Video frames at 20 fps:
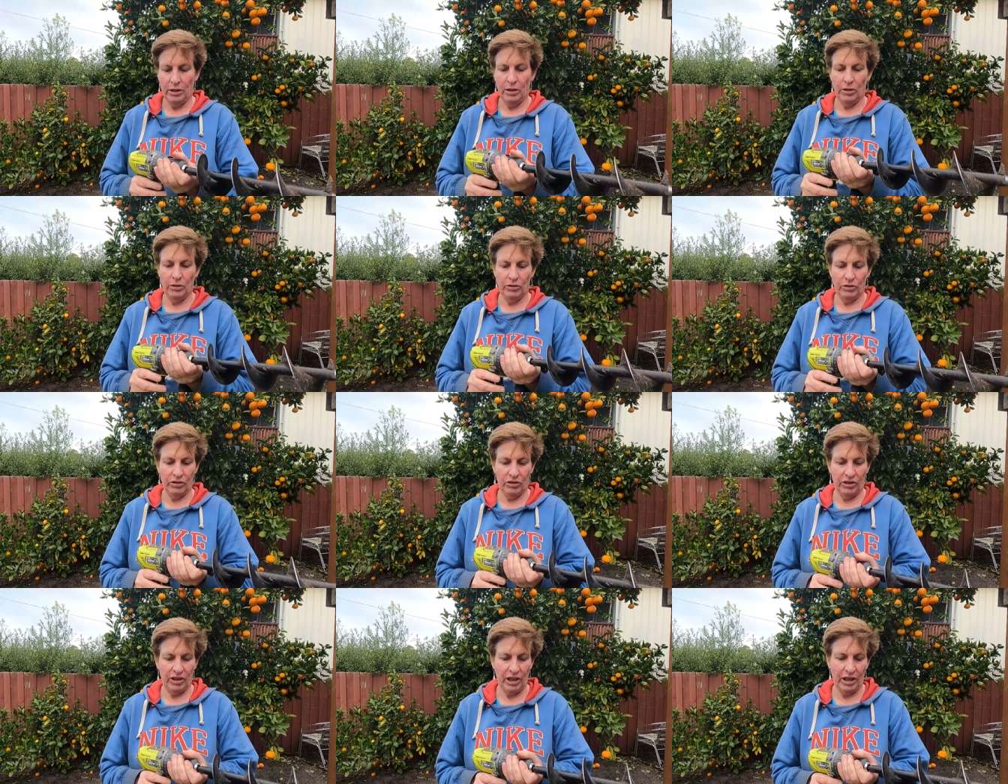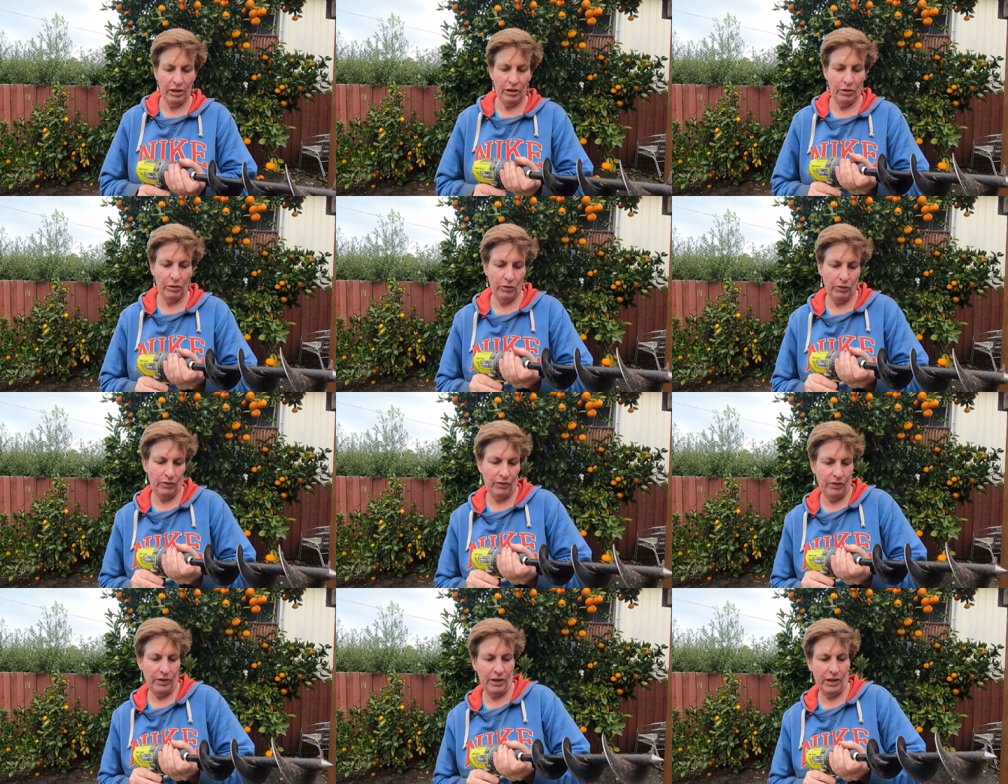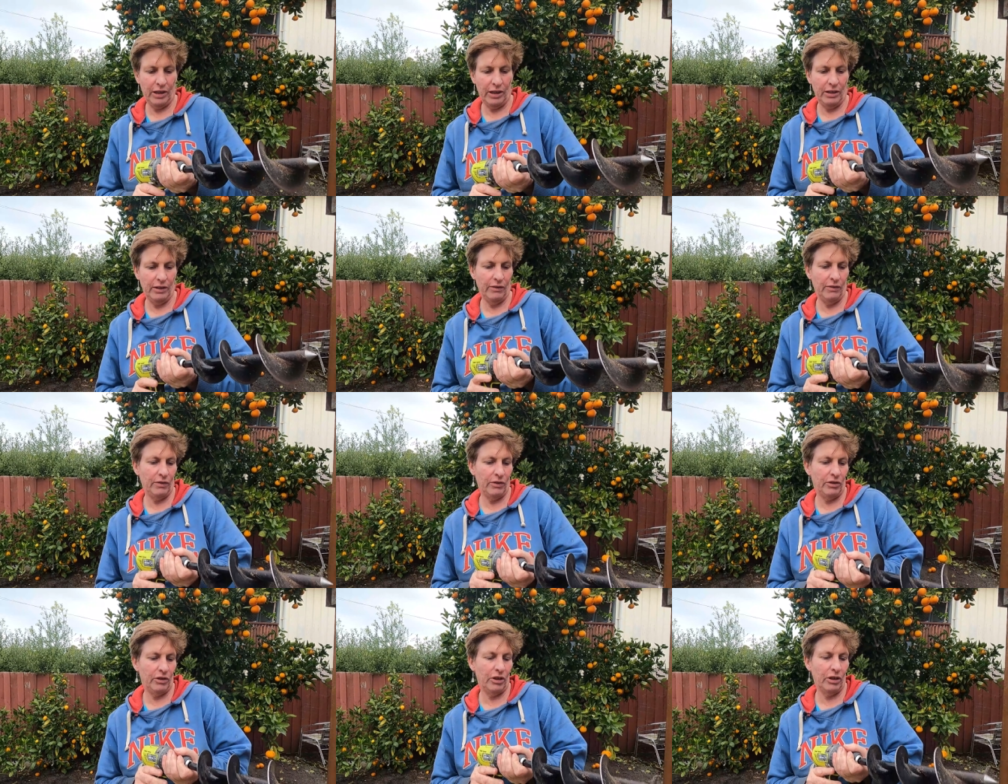I'll just take it off here
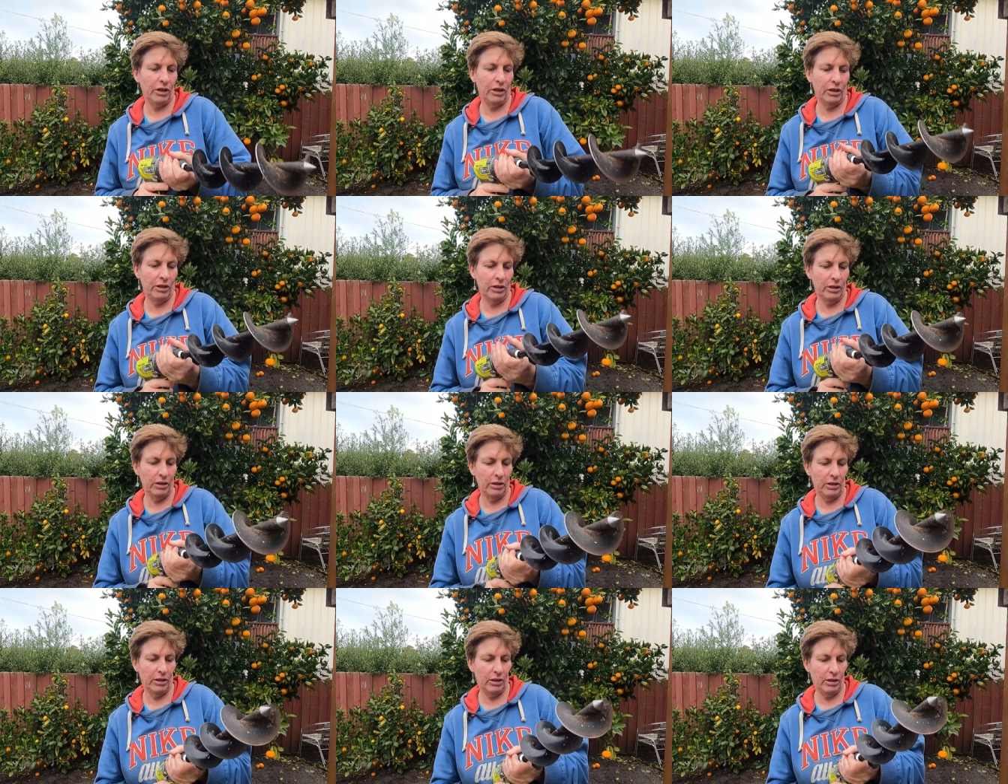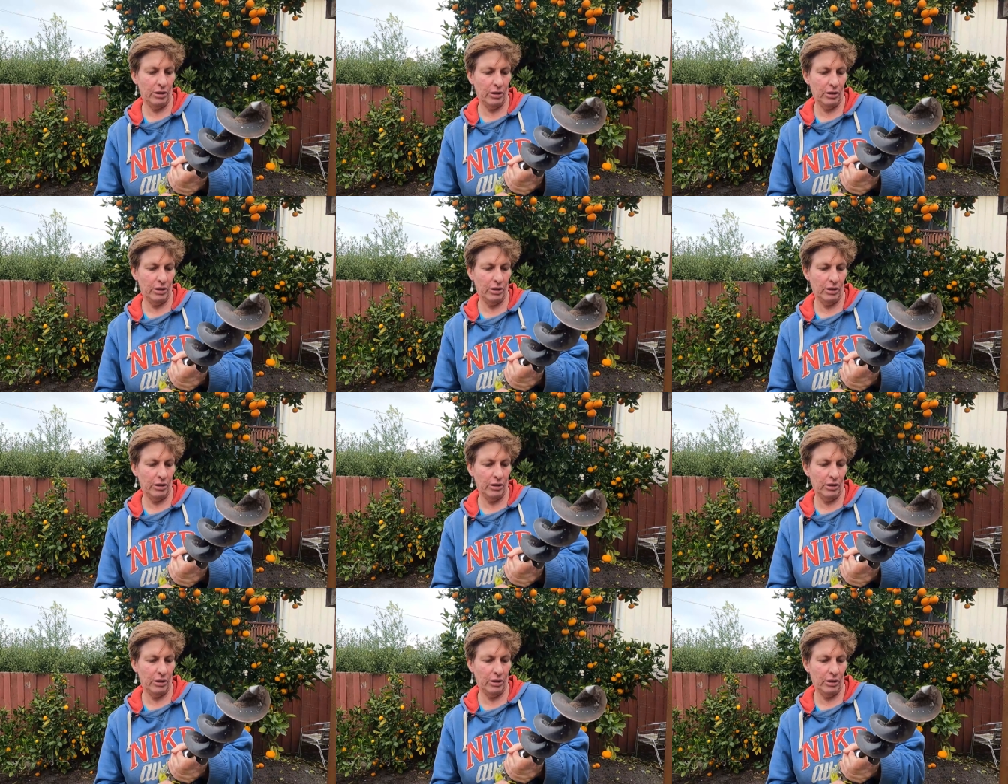for a second.